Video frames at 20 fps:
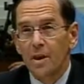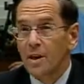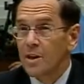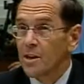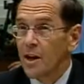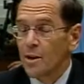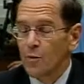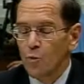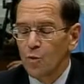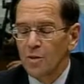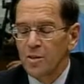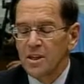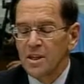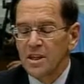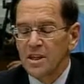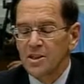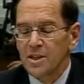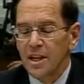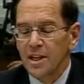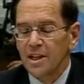not with the
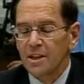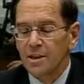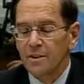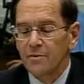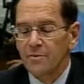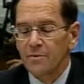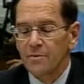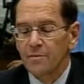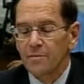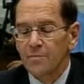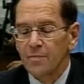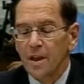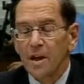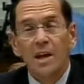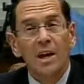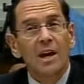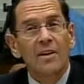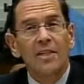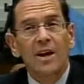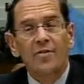executive.
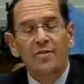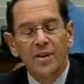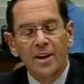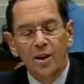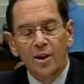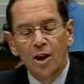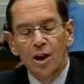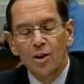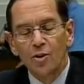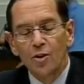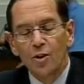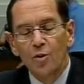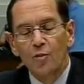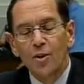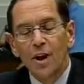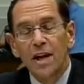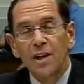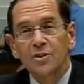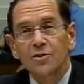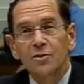That there are no
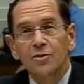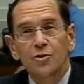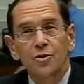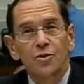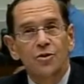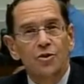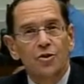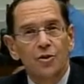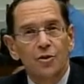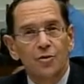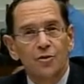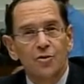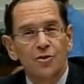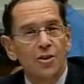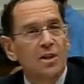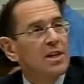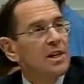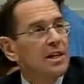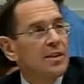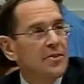vassals or
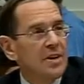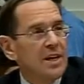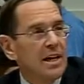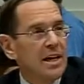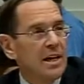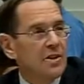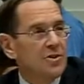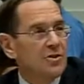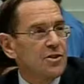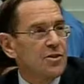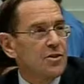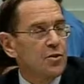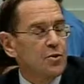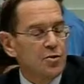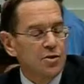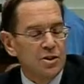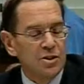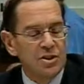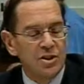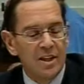serfs in the
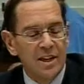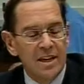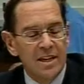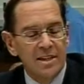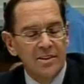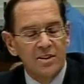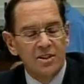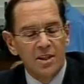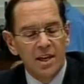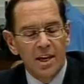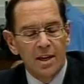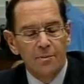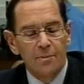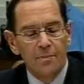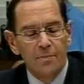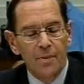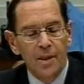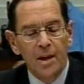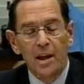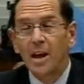Constitution's landscape.
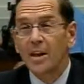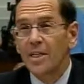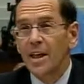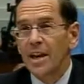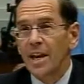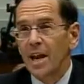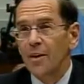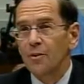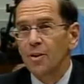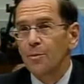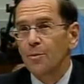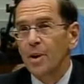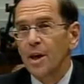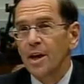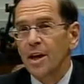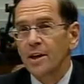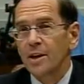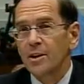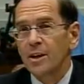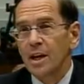That every
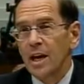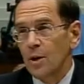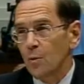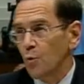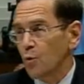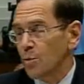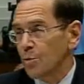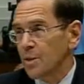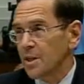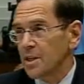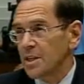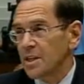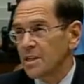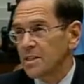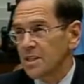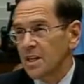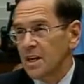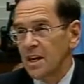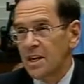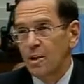man and woman
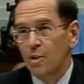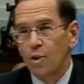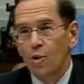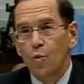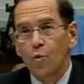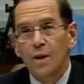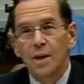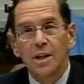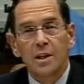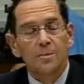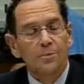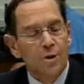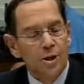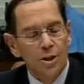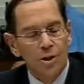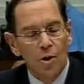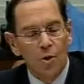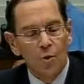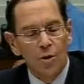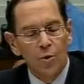is a king or queen,
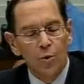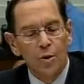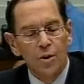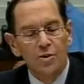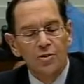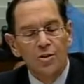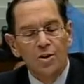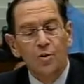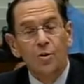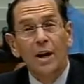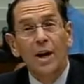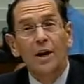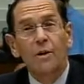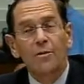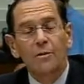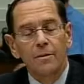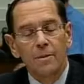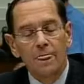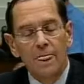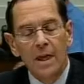but no one wears a
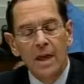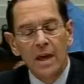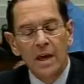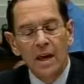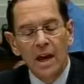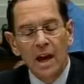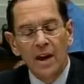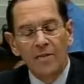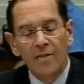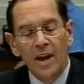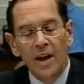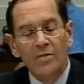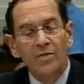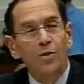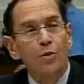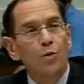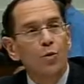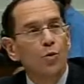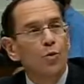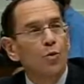crown. And that
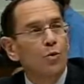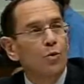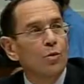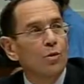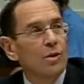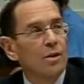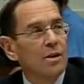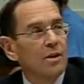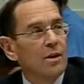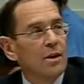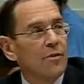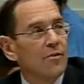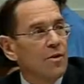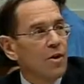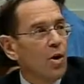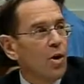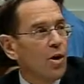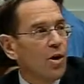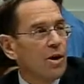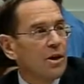the rule of
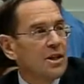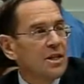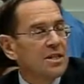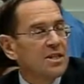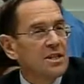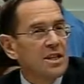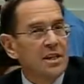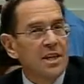law is the